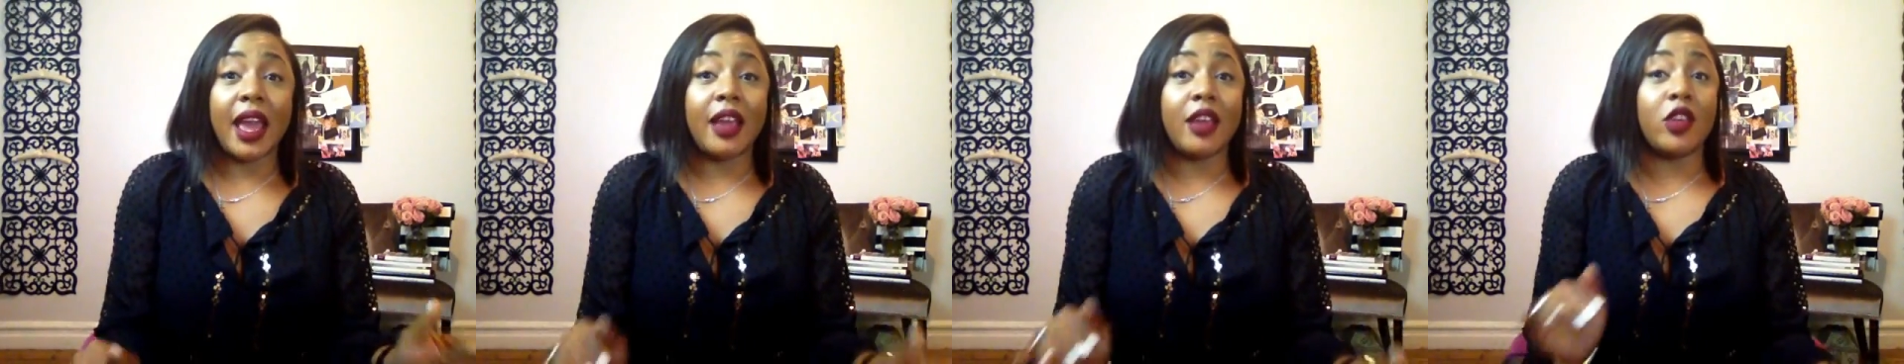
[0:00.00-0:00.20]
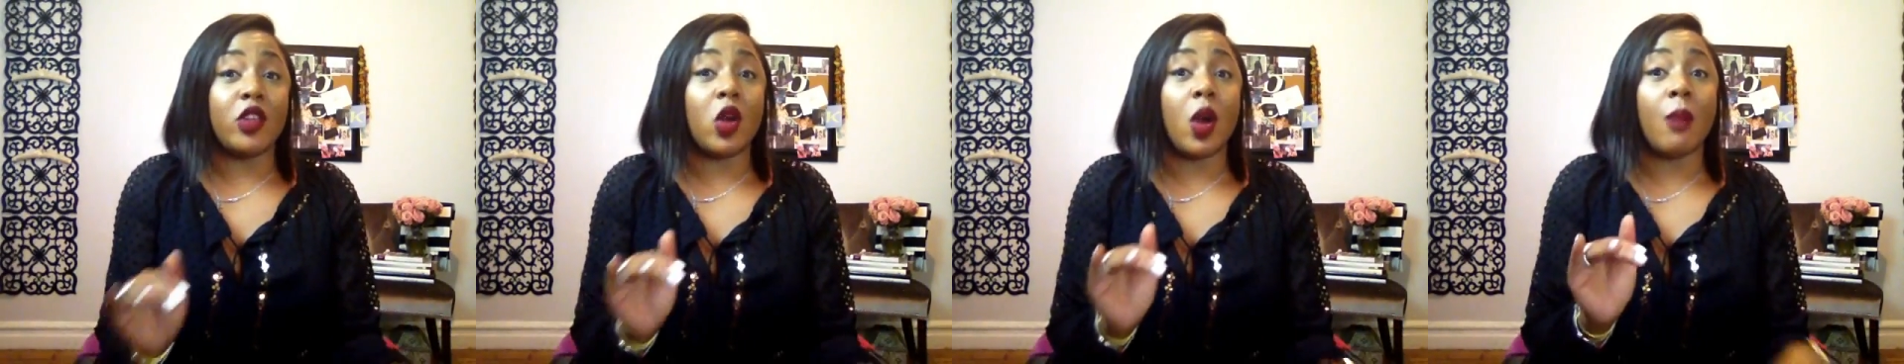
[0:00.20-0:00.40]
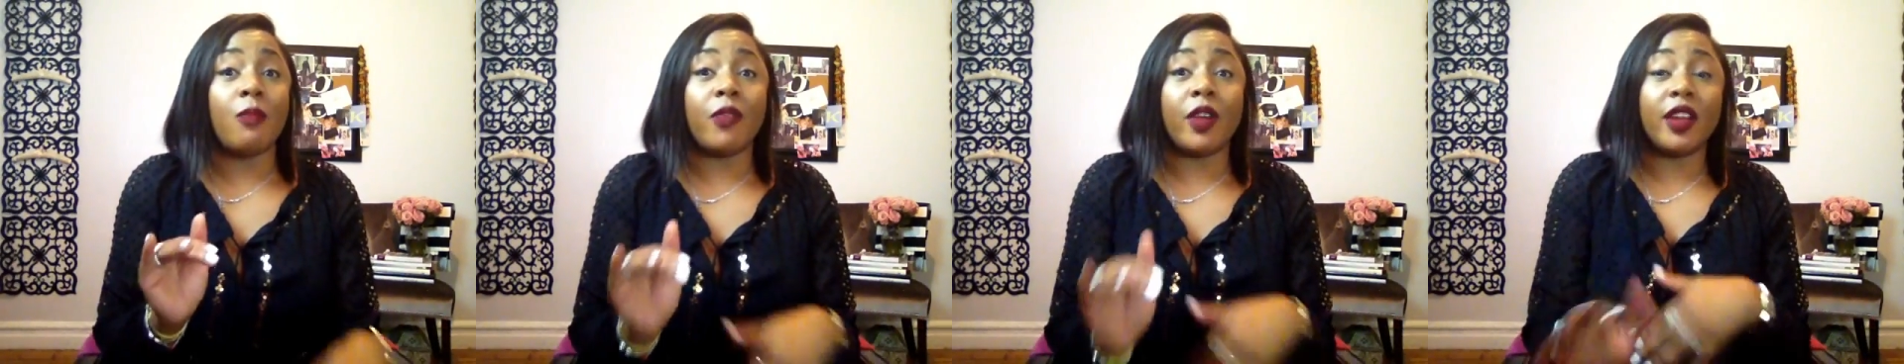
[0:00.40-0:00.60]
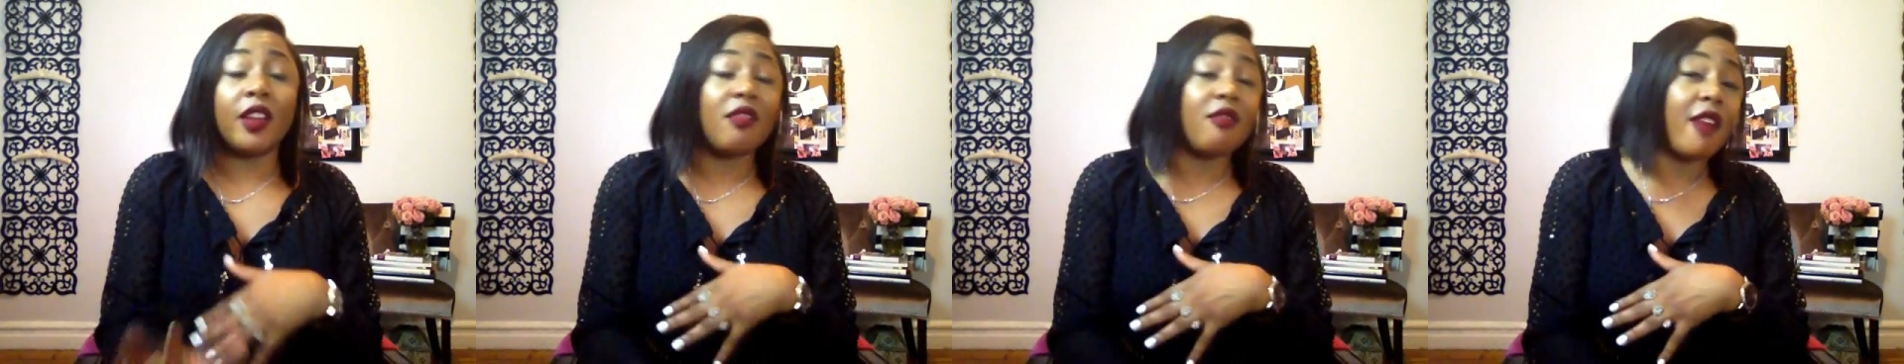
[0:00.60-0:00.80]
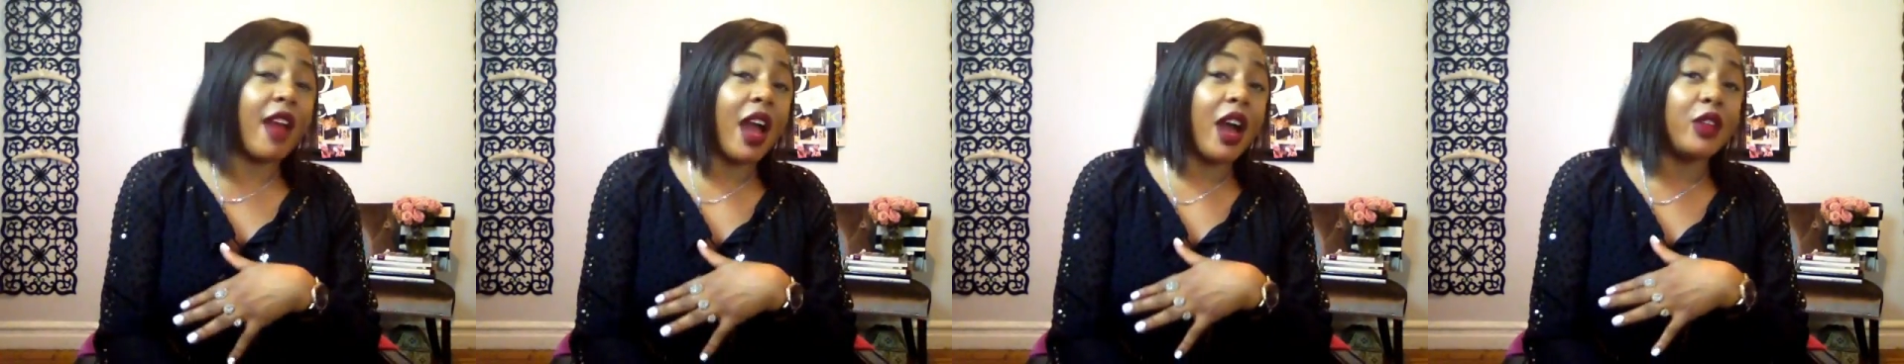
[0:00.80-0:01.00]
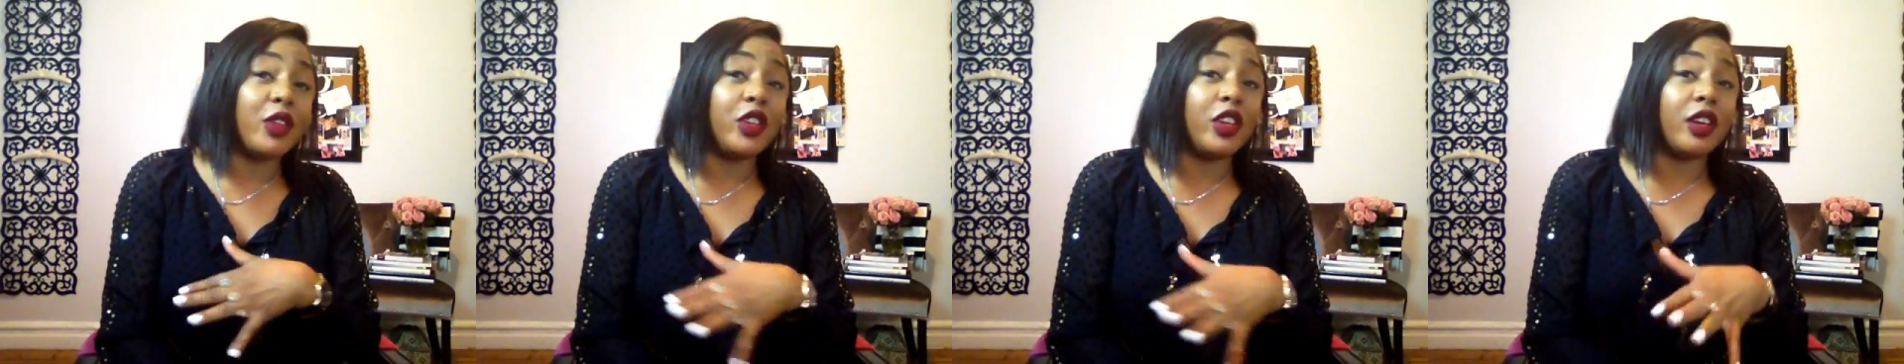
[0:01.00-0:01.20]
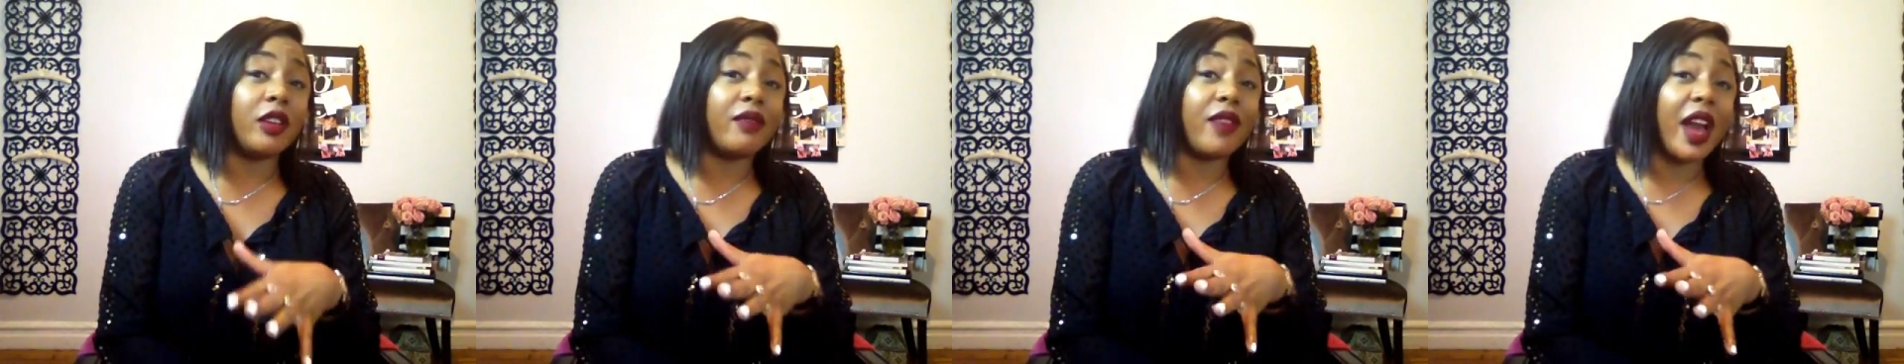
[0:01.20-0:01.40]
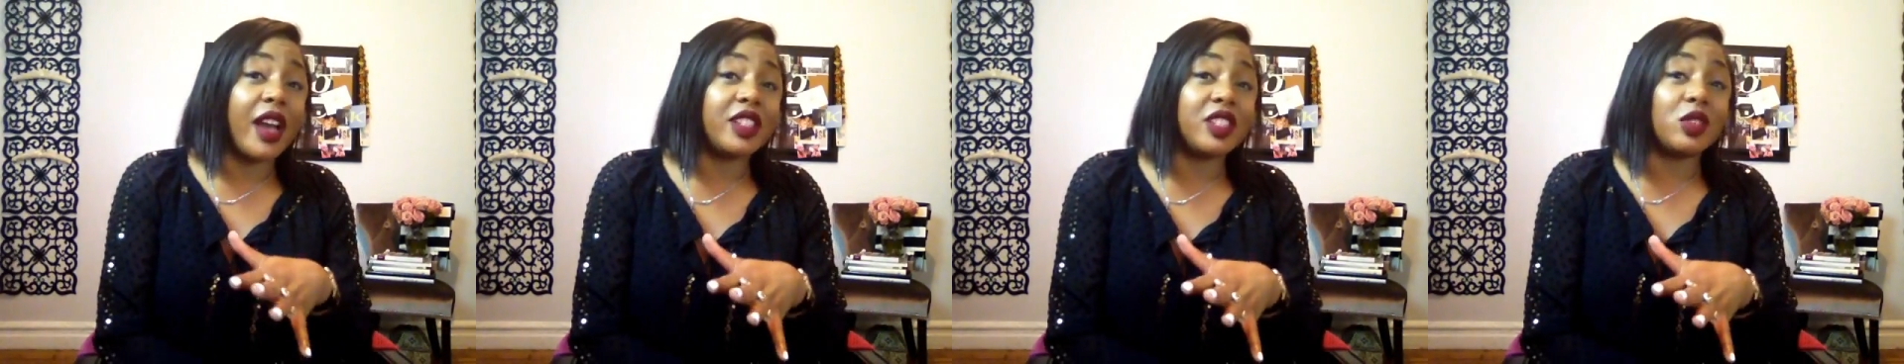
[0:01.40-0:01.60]
You know, I'm running around there,
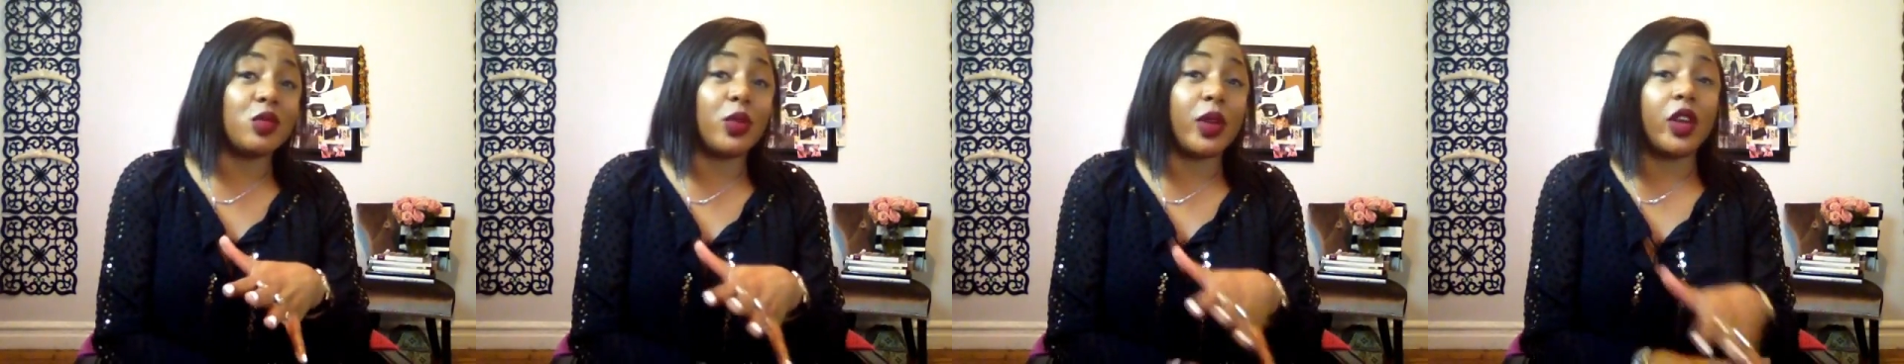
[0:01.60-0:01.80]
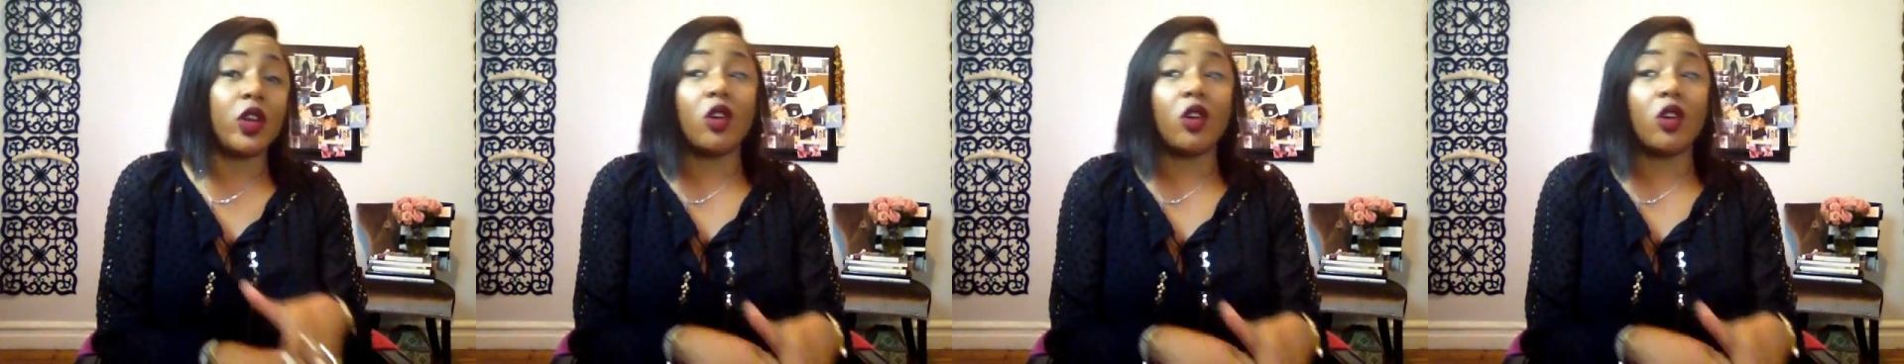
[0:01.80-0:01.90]
Fashion Week,